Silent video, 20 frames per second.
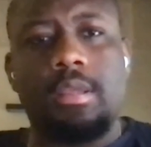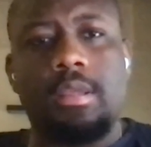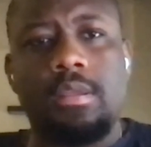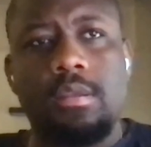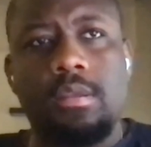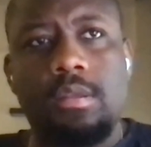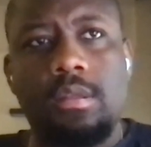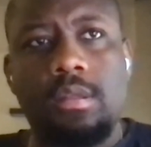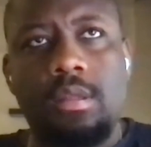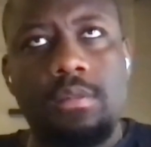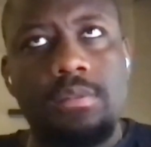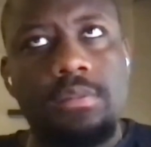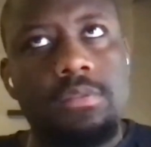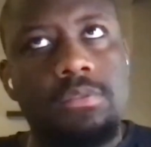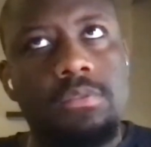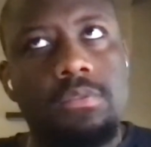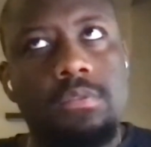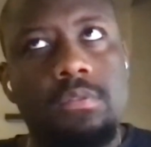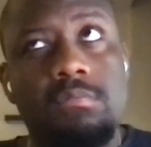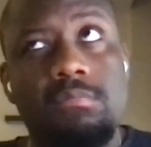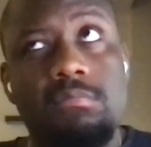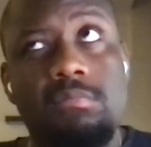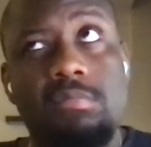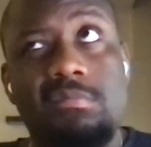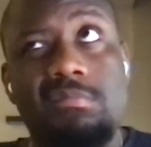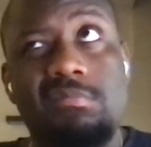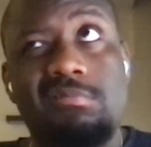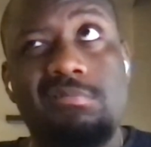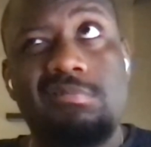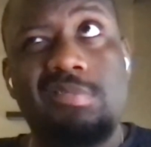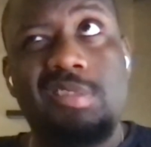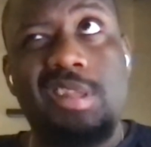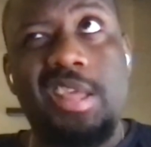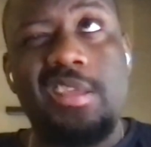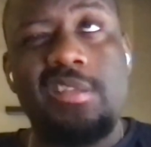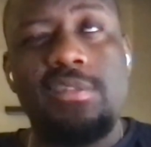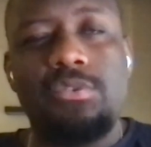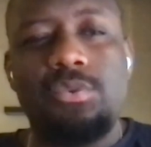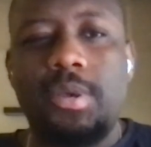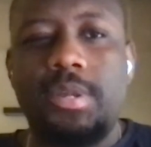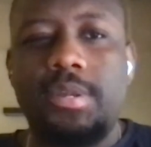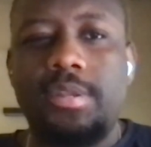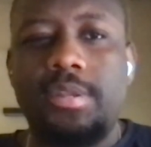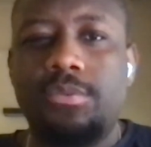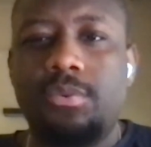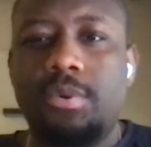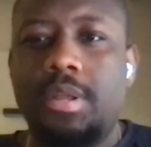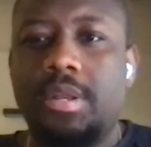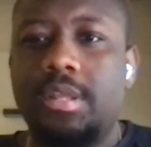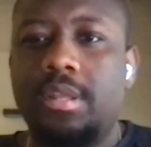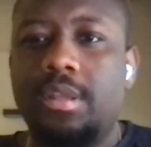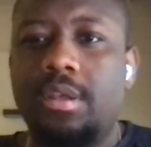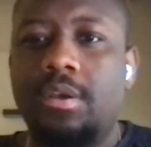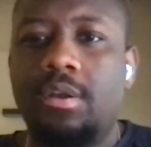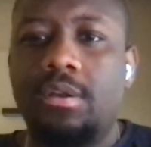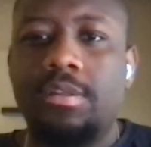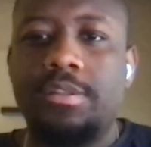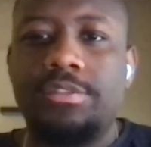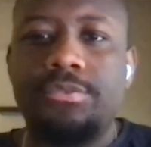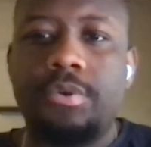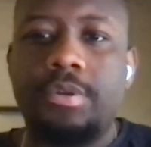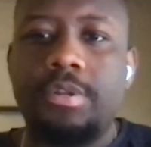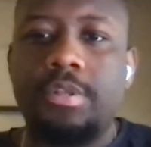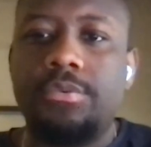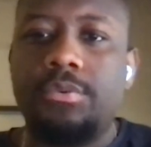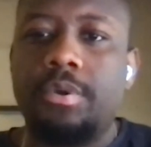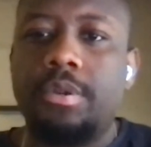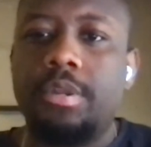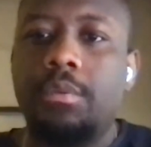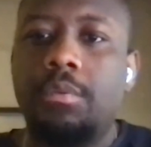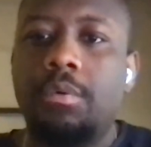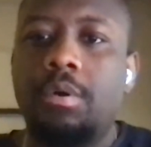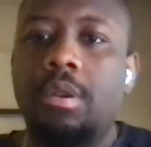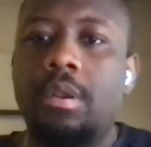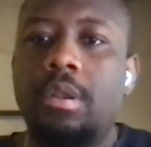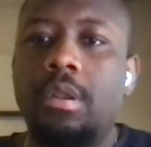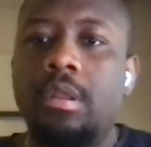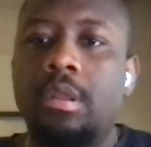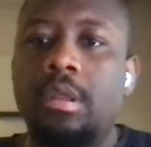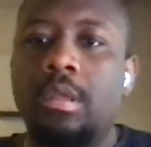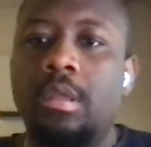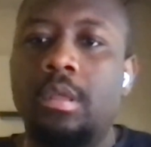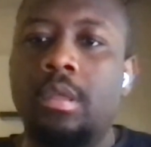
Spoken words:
like late 2020, early 2021,